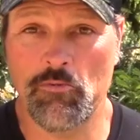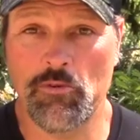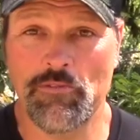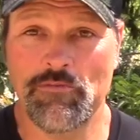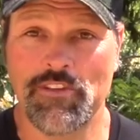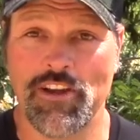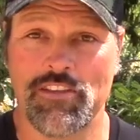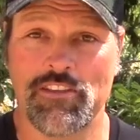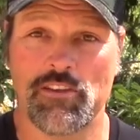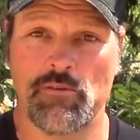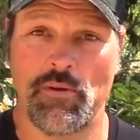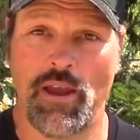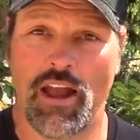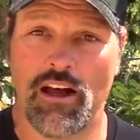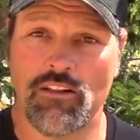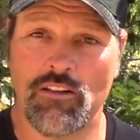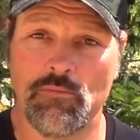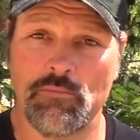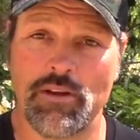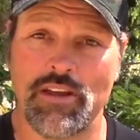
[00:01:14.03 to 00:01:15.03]
We've done some
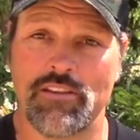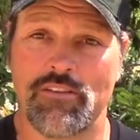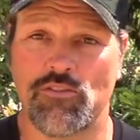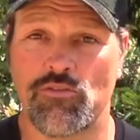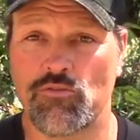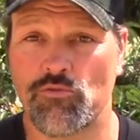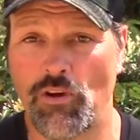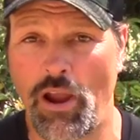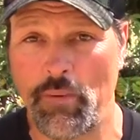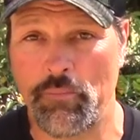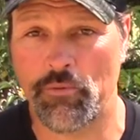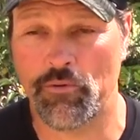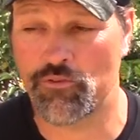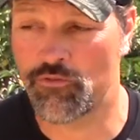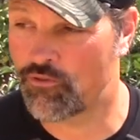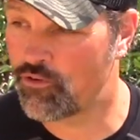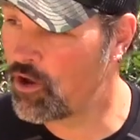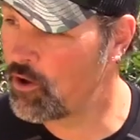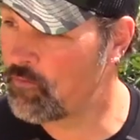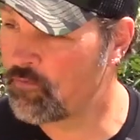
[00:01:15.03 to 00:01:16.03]
halibut and striper
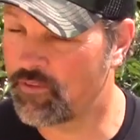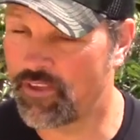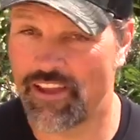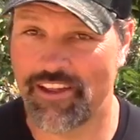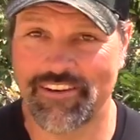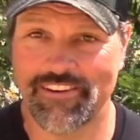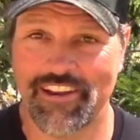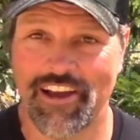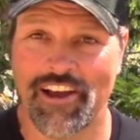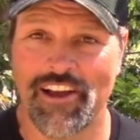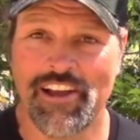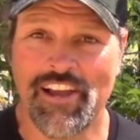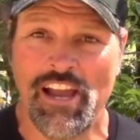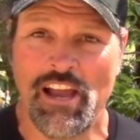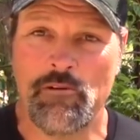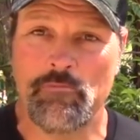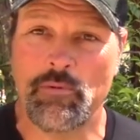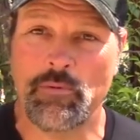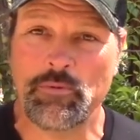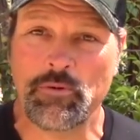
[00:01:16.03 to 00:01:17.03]
trips. And uh,
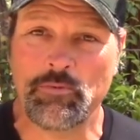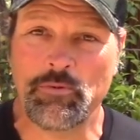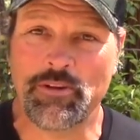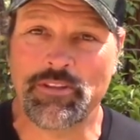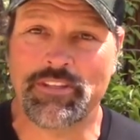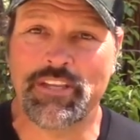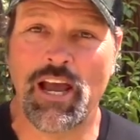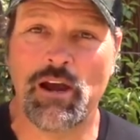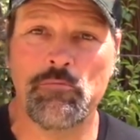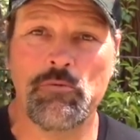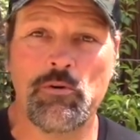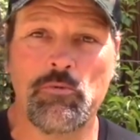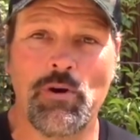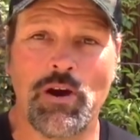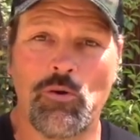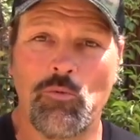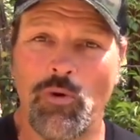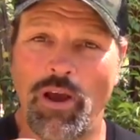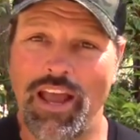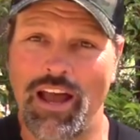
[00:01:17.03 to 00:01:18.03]
remember one time we
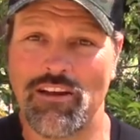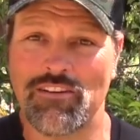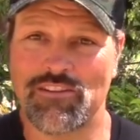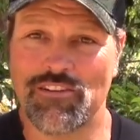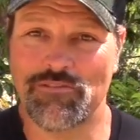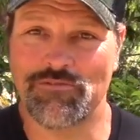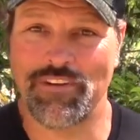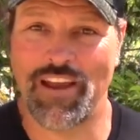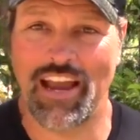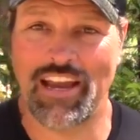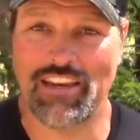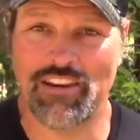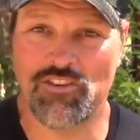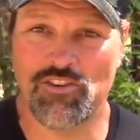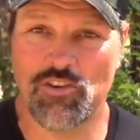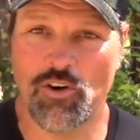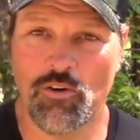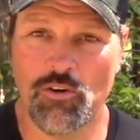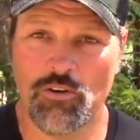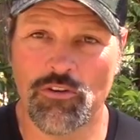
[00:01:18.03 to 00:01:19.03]
went way out to Fanny
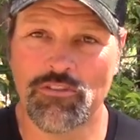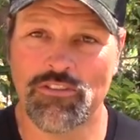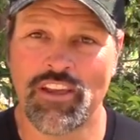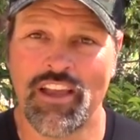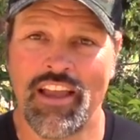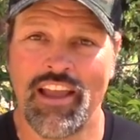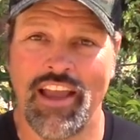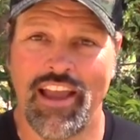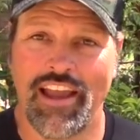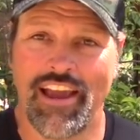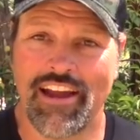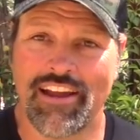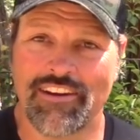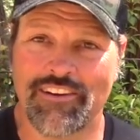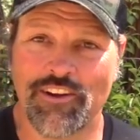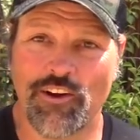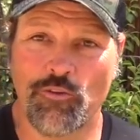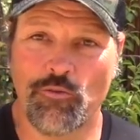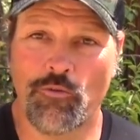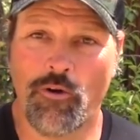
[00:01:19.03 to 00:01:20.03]
Shoals
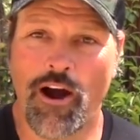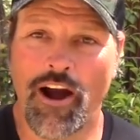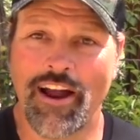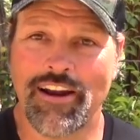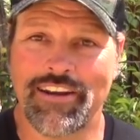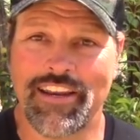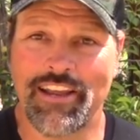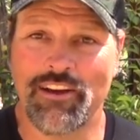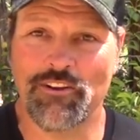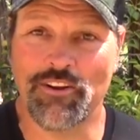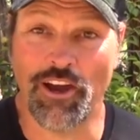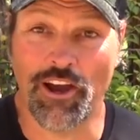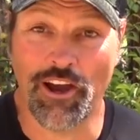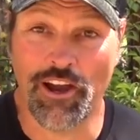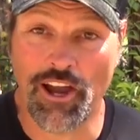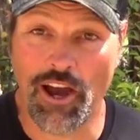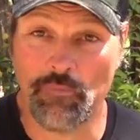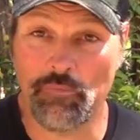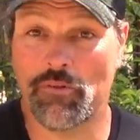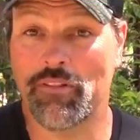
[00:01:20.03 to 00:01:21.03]
and uh, Ron nailed a
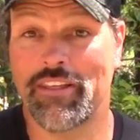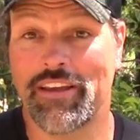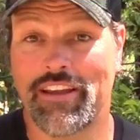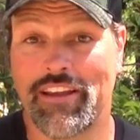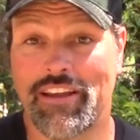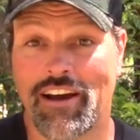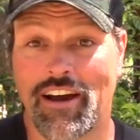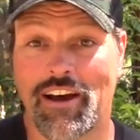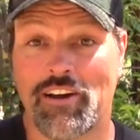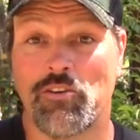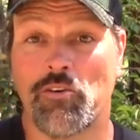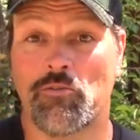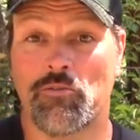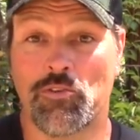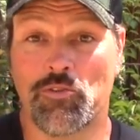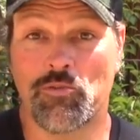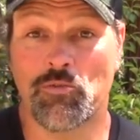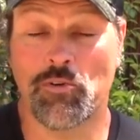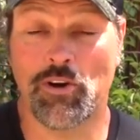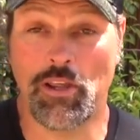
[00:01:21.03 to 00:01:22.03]
couple lingcod
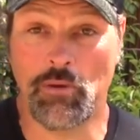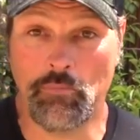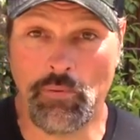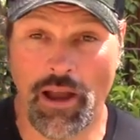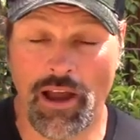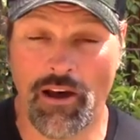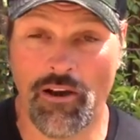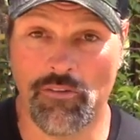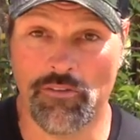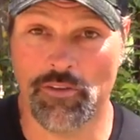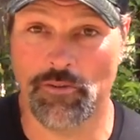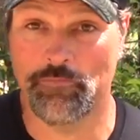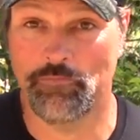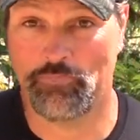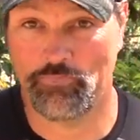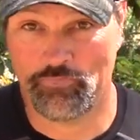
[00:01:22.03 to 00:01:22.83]
over 20 pounds.